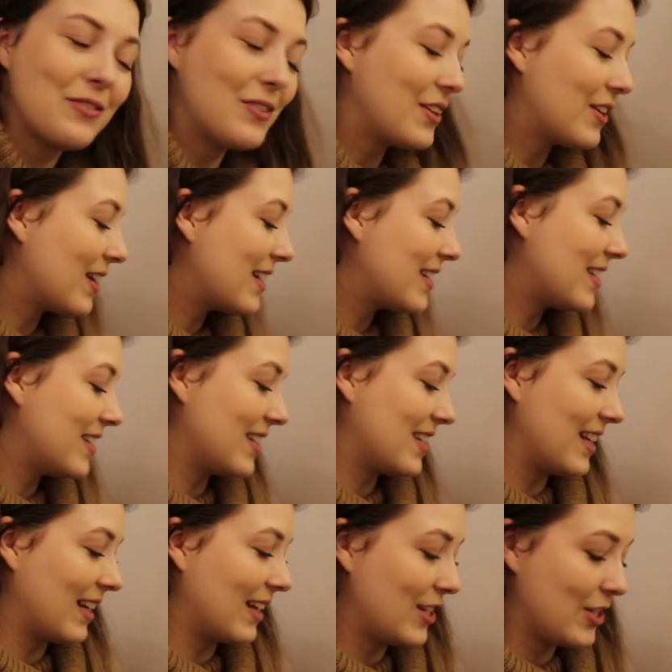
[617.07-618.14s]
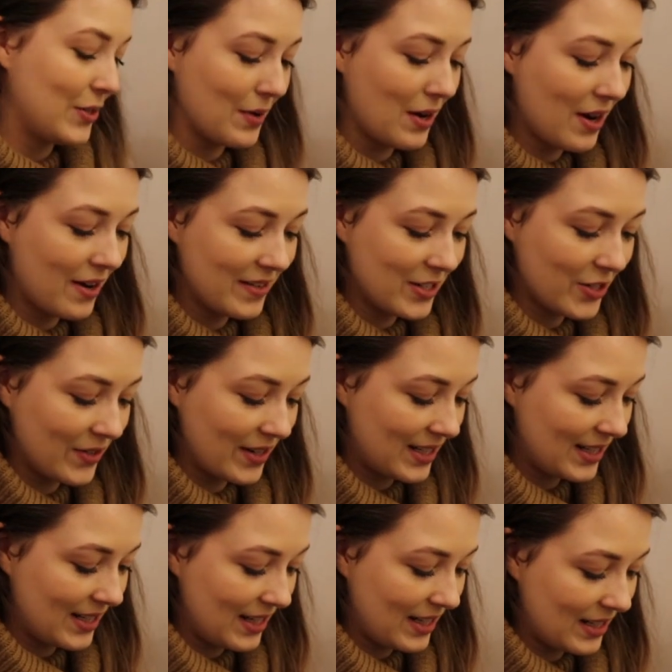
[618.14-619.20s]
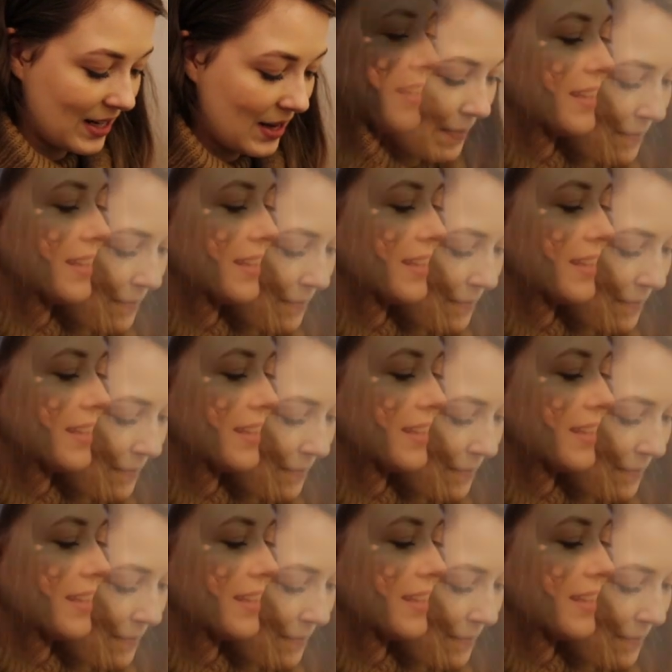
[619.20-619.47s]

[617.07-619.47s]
for you guys, just in case you are interested.